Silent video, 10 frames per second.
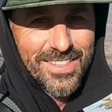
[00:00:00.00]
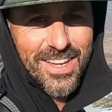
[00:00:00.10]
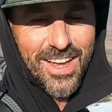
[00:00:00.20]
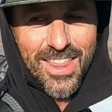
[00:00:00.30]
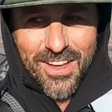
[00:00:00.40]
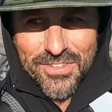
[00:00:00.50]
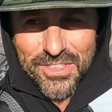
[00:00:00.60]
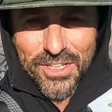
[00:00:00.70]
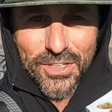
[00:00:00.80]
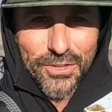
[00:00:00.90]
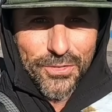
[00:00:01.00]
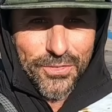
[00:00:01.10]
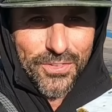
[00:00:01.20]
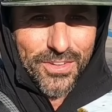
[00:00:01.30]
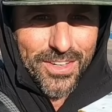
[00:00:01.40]
So that was a
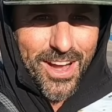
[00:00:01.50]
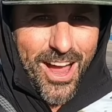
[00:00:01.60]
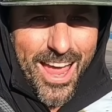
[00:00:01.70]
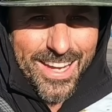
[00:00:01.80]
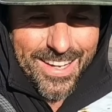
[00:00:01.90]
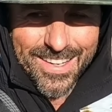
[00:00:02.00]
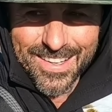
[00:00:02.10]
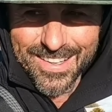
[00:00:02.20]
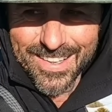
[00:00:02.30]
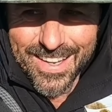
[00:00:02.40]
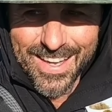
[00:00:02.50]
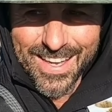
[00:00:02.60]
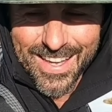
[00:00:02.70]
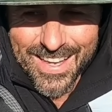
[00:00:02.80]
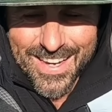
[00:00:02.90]
cool hike,
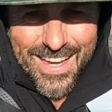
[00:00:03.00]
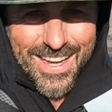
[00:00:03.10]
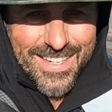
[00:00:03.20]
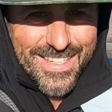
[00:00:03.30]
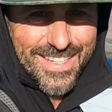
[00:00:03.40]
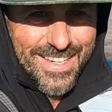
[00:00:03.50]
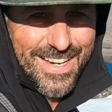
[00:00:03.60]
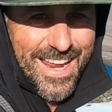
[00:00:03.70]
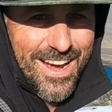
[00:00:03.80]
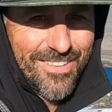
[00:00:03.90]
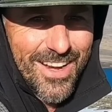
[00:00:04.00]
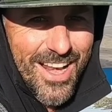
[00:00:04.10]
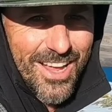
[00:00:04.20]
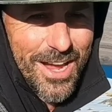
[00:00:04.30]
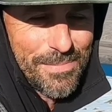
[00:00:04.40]
and now when
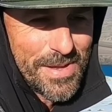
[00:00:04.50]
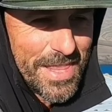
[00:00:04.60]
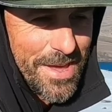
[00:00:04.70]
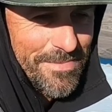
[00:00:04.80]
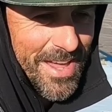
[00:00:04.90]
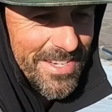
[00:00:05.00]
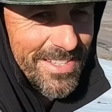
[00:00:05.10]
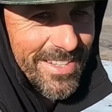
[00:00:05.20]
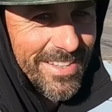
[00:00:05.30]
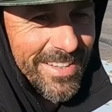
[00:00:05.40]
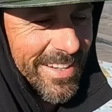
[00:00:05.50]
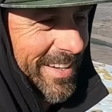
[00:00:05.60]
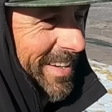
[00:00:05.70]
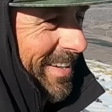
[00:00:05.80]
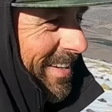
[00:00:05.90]
I look up at that mountain
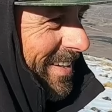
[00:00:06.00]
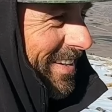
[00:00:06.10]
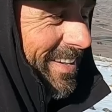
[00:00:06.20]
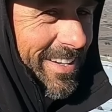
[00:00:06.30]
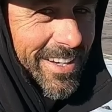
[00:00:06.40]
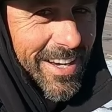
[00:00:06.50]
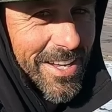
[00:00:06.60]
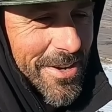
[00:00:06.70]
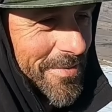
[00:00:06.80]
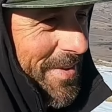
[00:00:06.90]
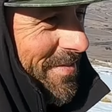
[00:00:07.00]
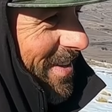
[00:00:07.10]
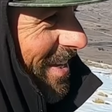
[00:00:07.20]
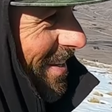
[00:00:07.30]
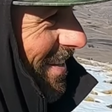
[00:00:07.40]
I can
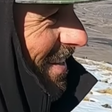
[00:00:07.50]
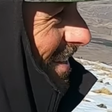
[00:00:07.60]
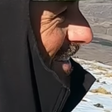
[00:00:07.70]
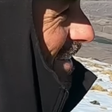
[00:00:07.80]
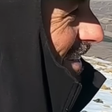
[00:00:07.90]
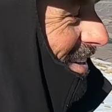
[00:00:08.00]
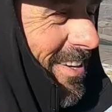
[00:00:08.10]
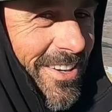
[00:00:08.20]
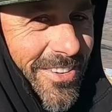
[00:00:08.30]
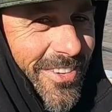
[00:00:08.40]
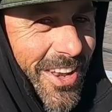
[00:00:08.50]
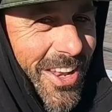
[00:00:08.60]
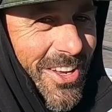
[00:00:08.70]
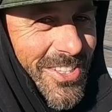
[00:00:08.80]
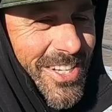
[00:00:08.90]
remember
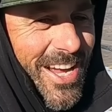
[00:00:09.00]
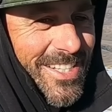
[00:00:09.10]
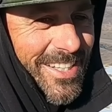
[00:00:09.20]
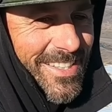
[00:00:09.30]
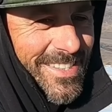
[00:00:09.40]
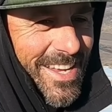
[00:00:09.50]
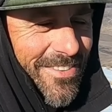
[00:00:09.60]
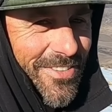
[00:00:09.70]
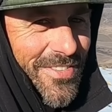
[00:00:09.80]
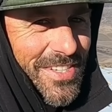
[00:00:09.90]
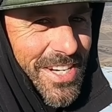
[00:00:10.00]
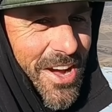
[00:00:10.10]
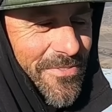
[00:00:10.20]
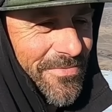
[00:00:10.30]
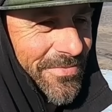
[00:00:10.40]
what it looks like. You can see it from the
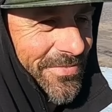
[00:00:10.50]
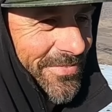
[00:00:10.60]
top.